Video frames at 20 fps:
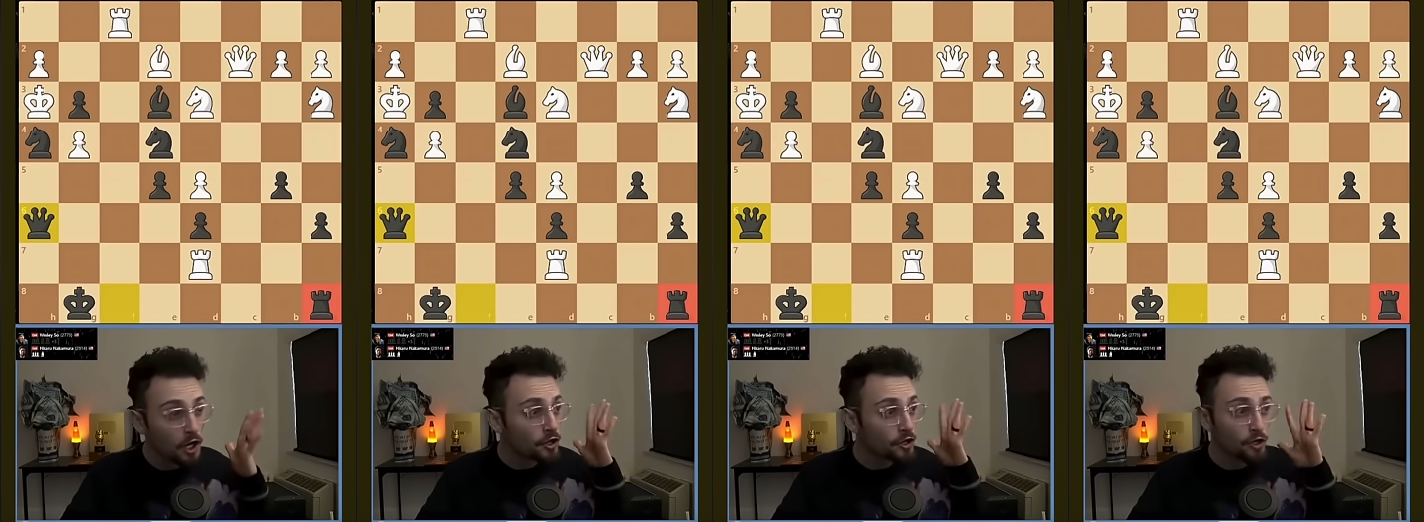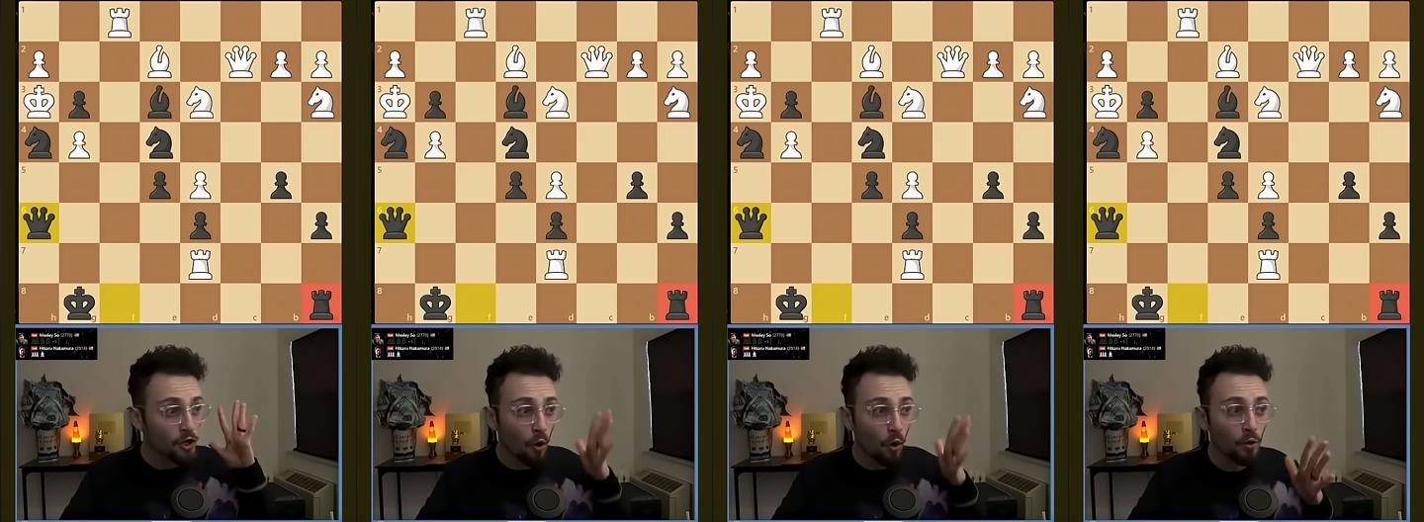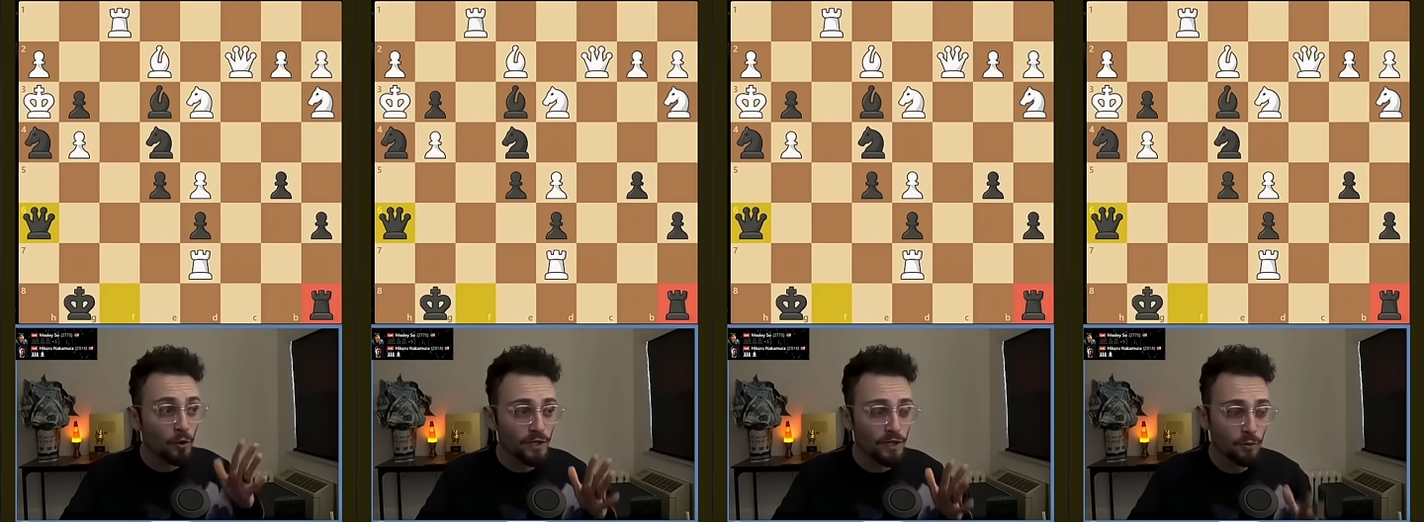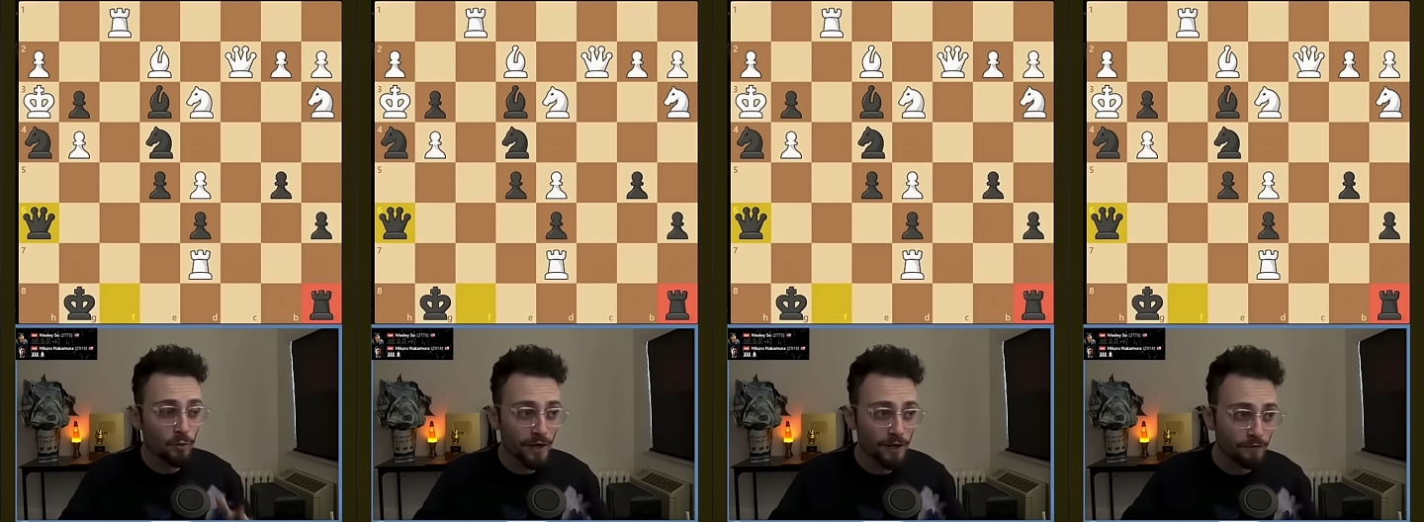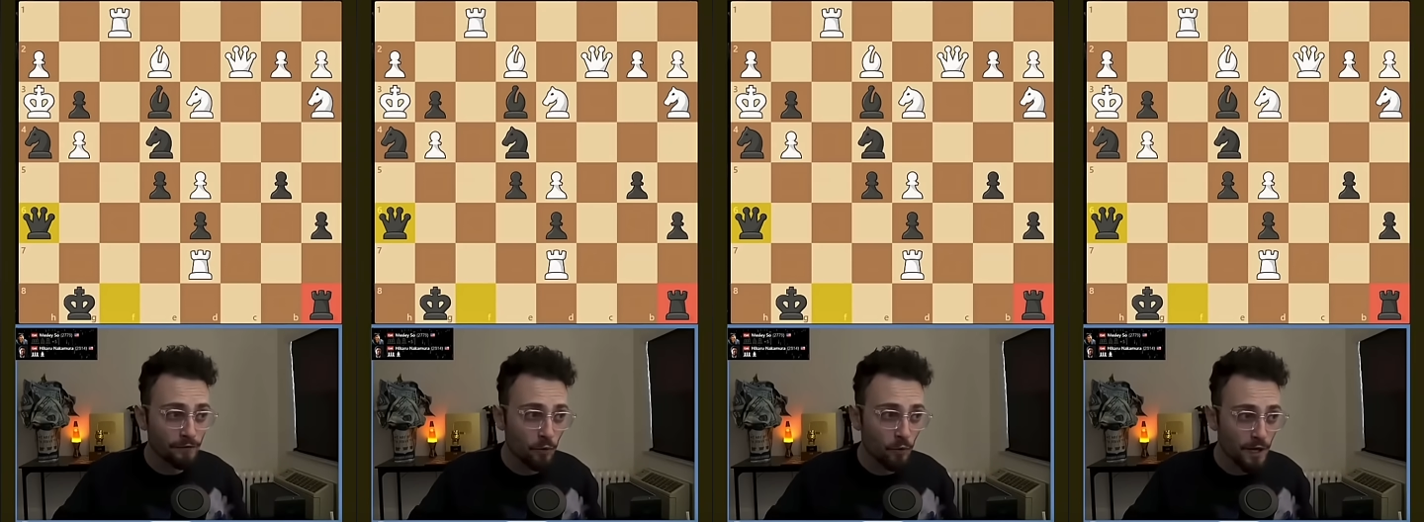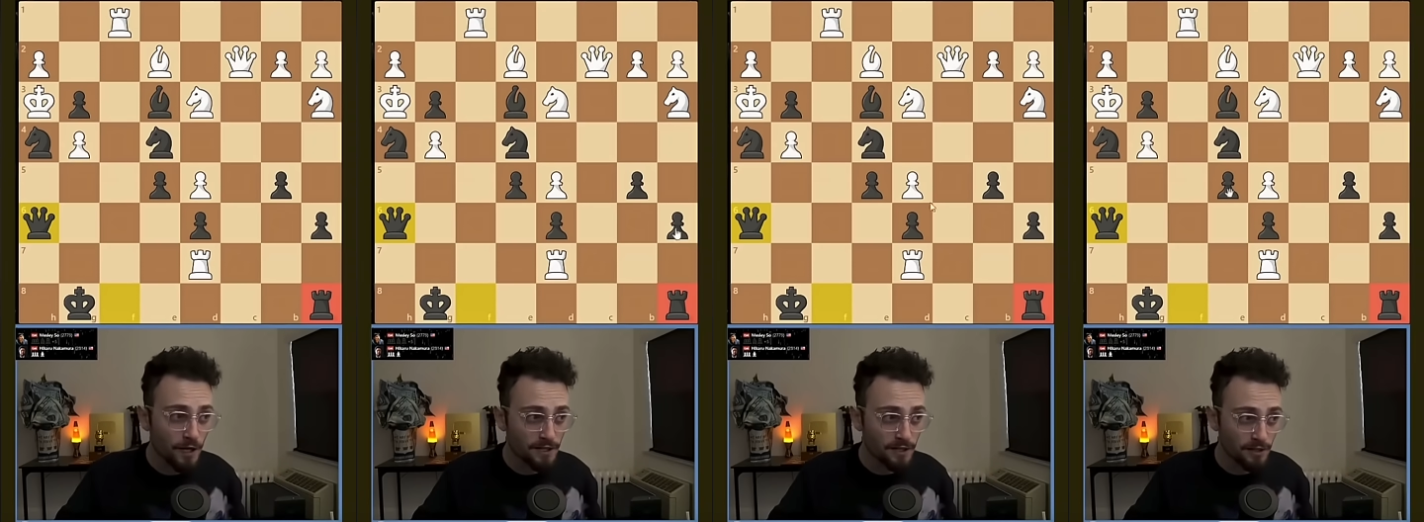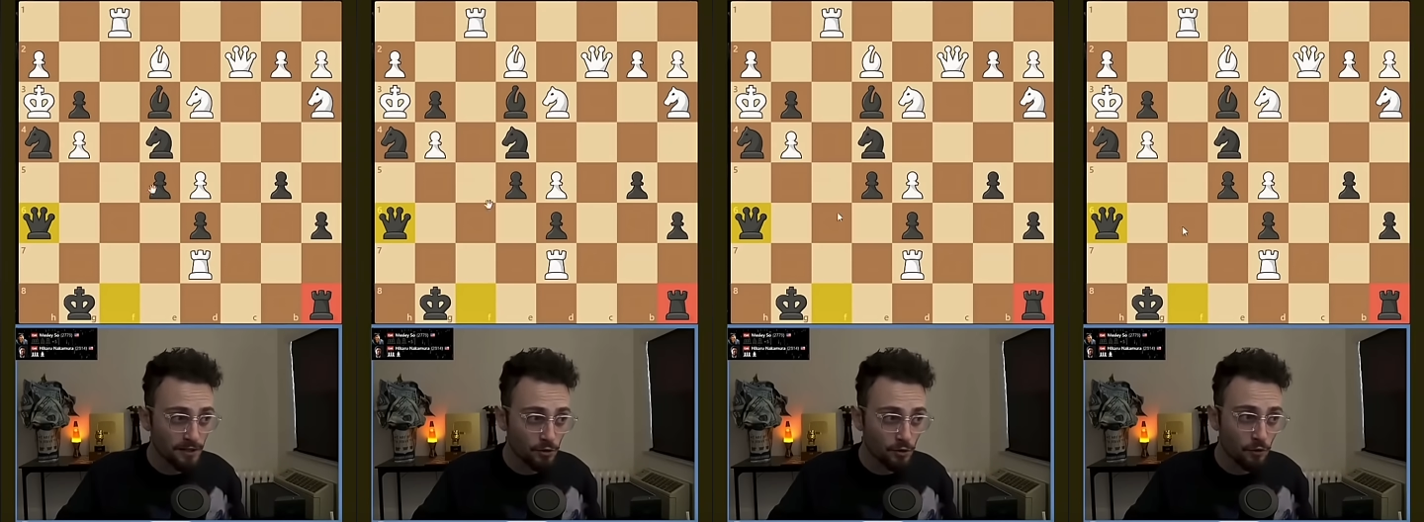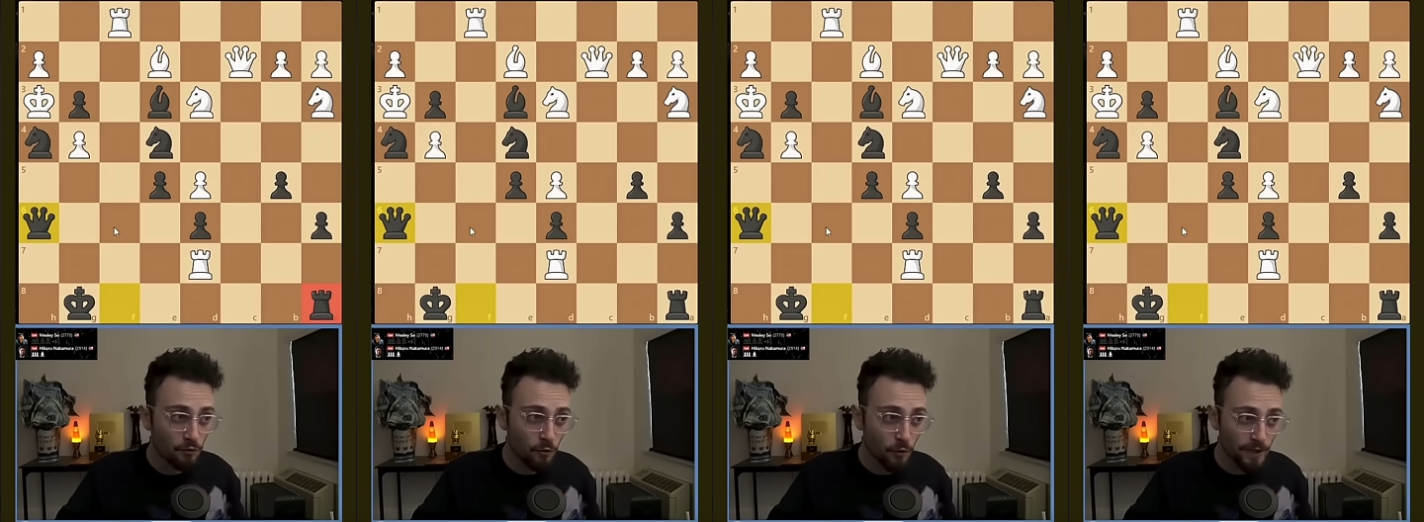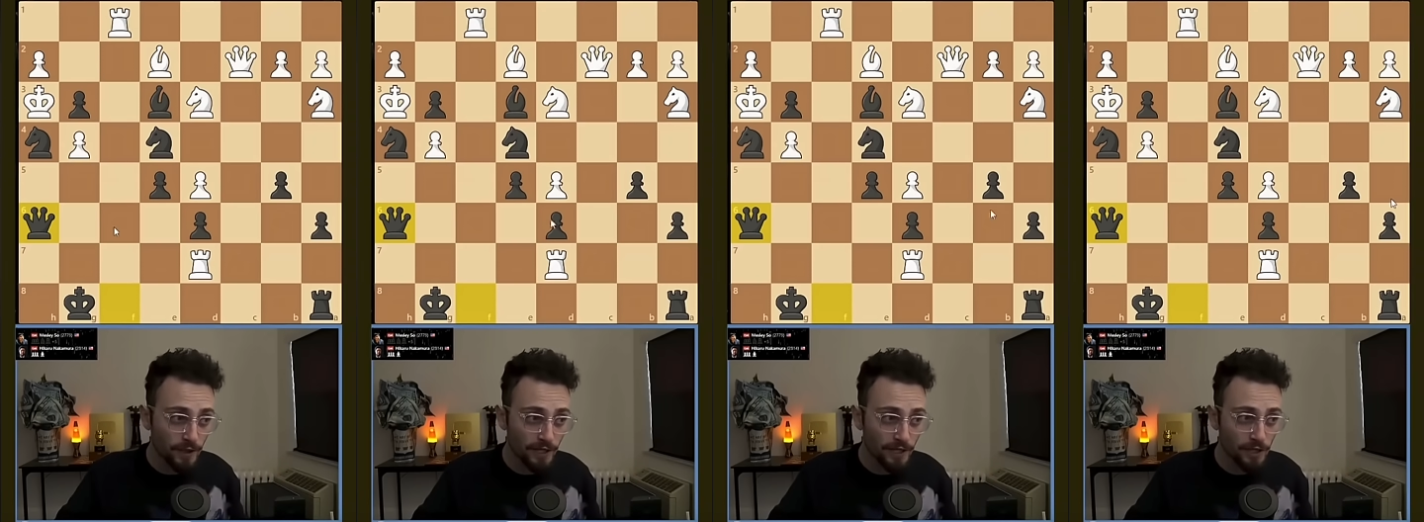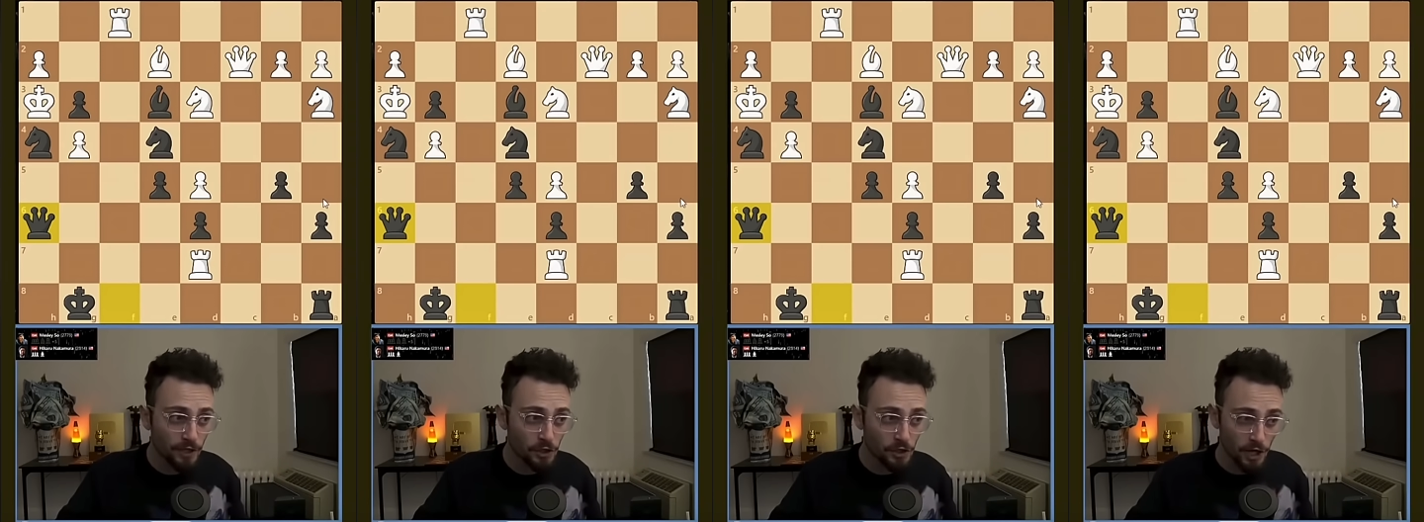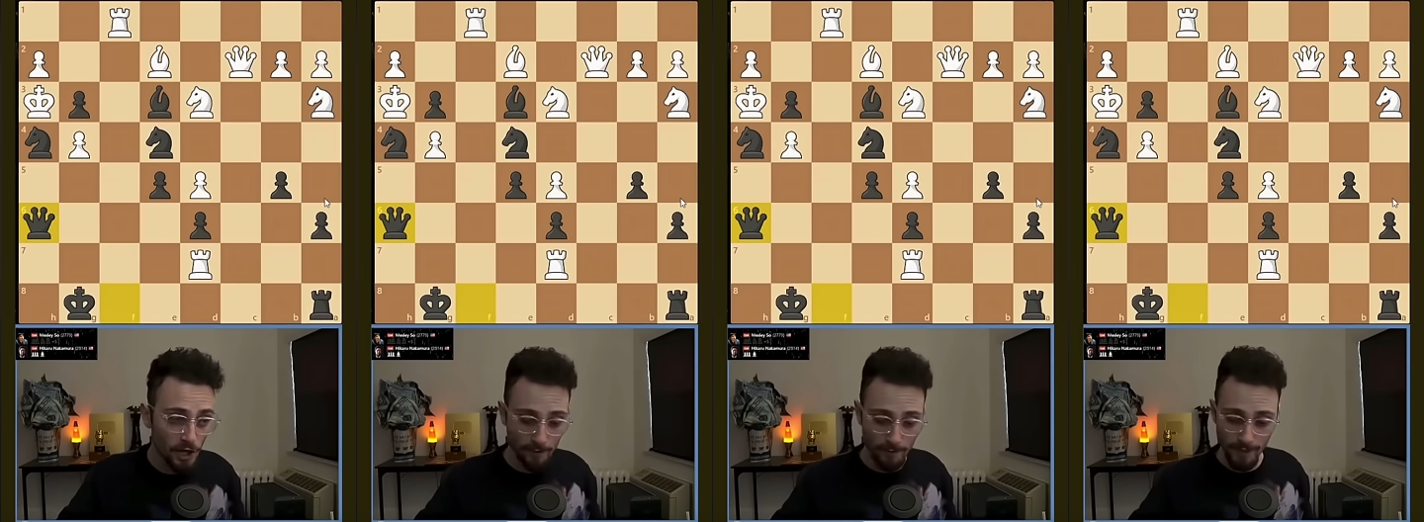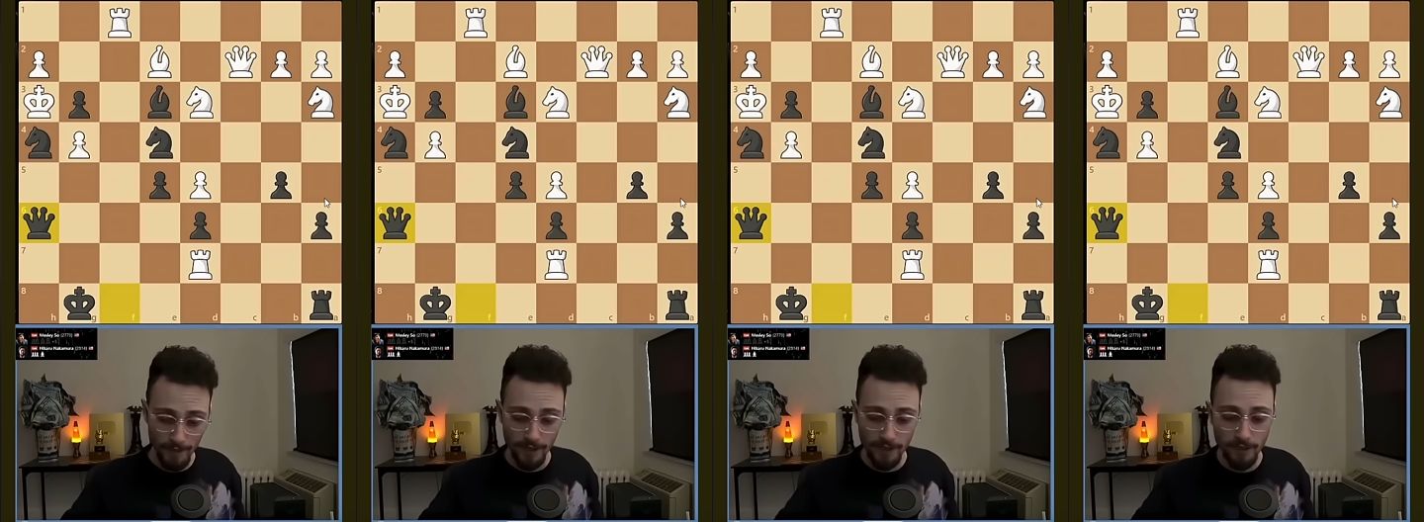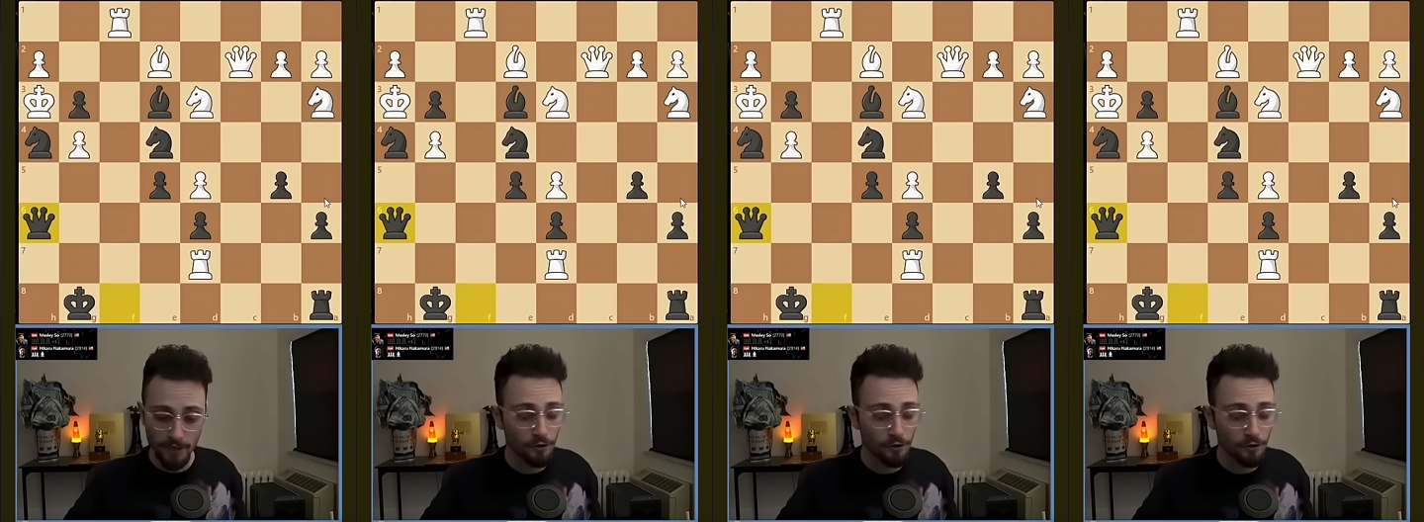The only way for Wesley to avoid getting checkmated